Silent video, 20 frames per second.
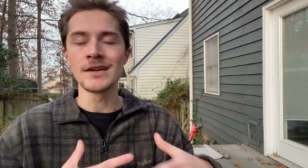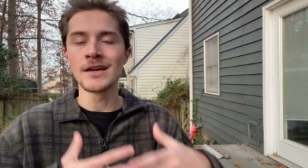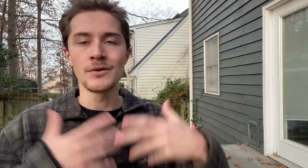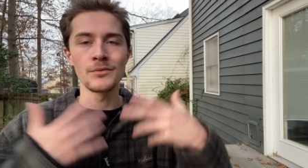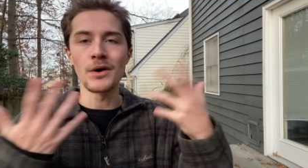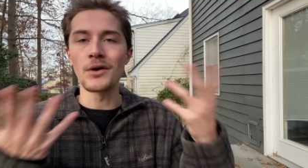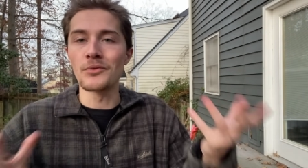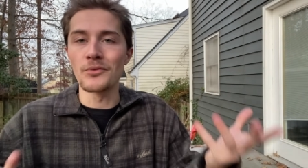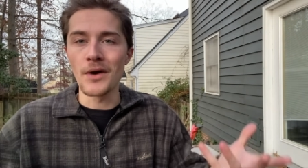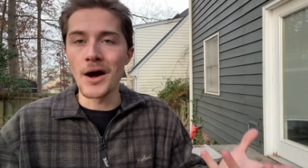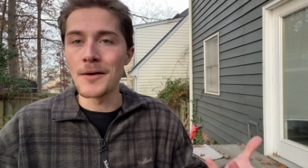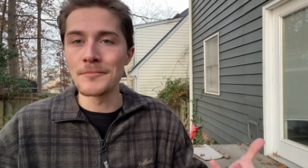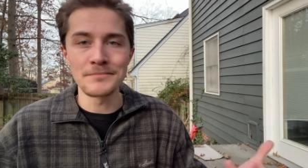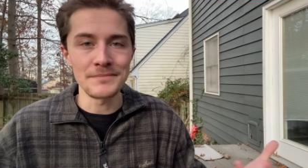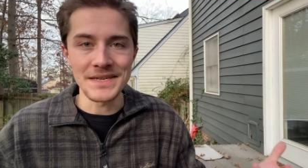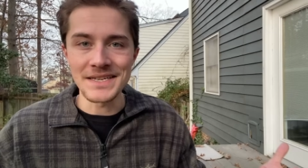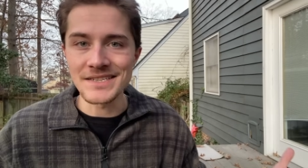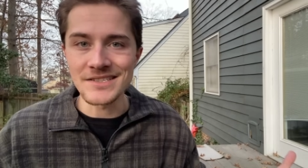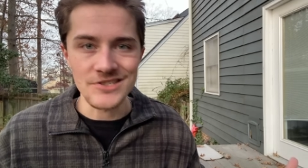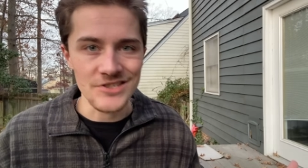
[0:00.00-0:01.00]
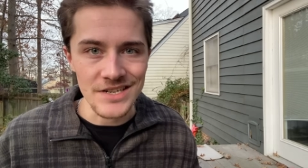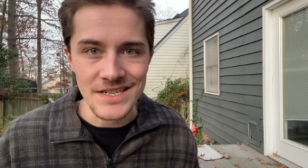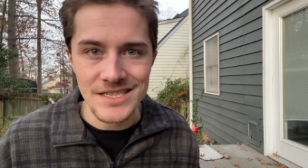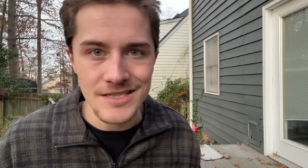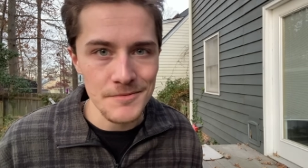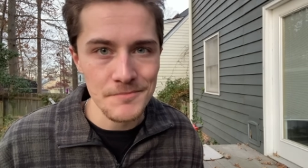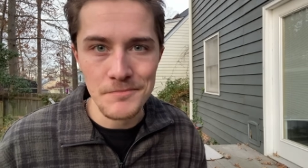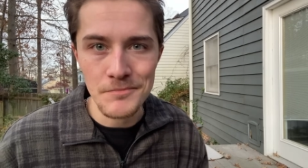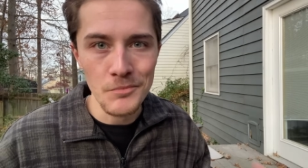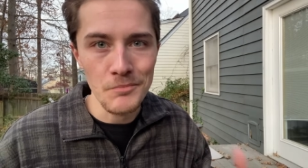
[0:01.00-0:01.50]
well, rum is
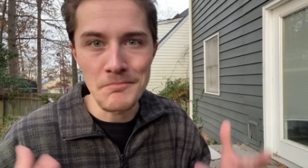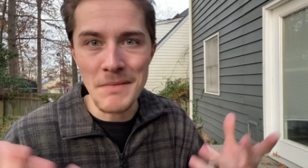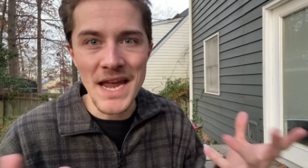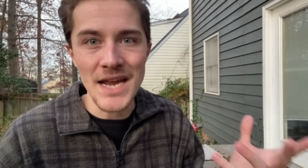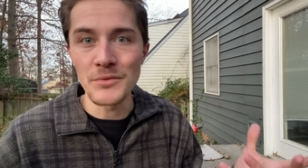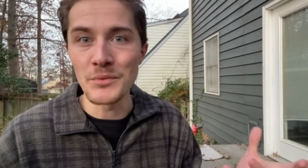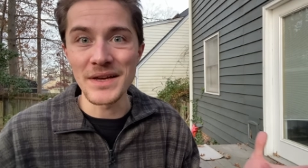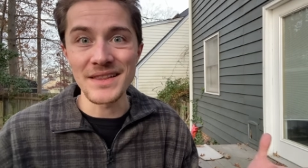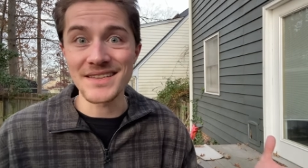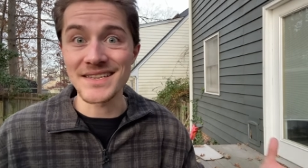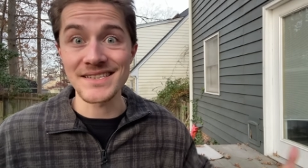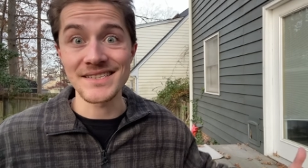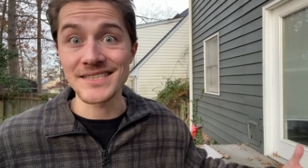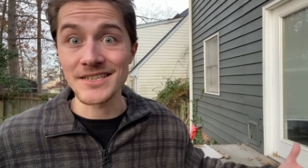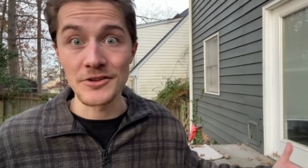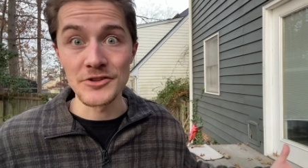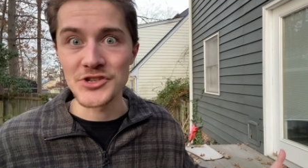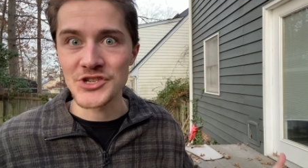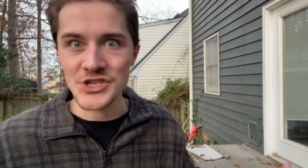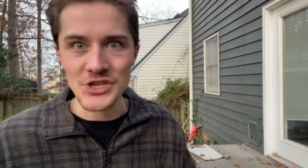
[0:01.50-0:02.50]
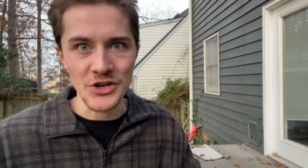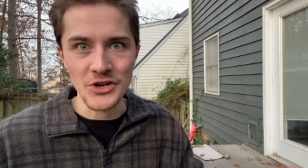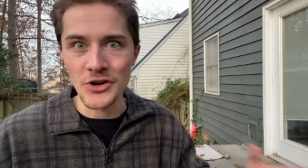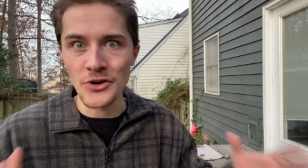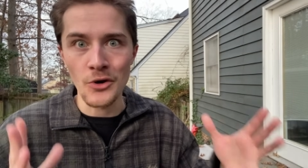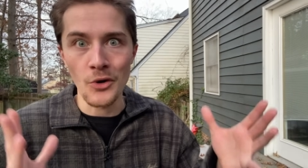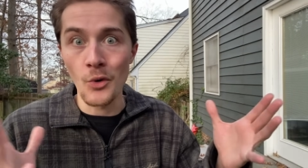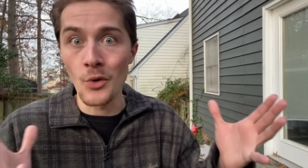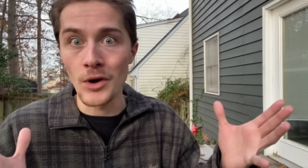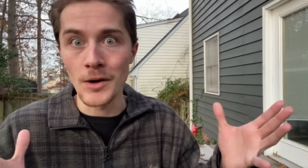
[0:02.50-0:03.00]
just made with distilled sugar
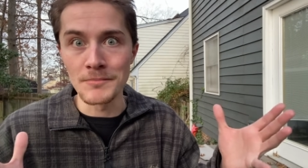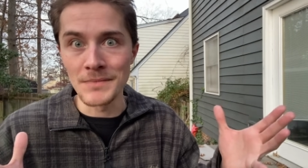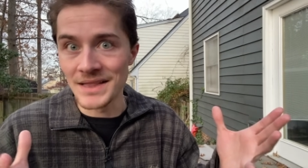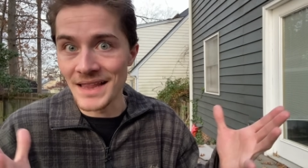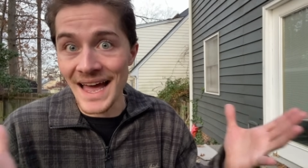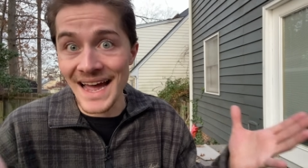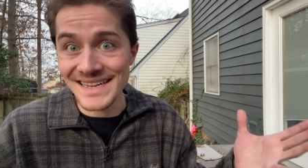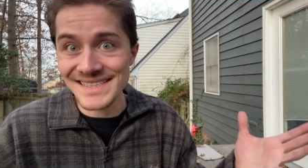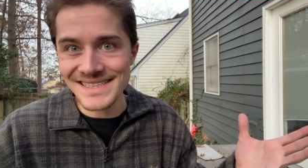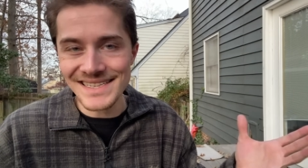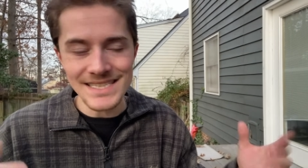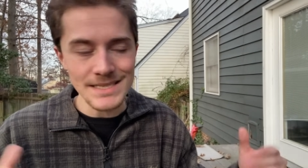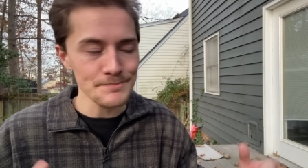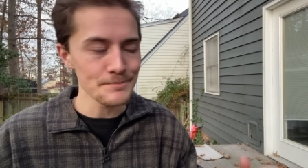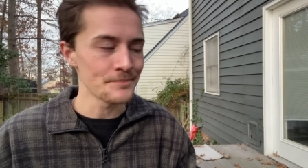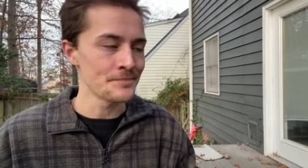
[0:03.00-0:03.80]
or molasses,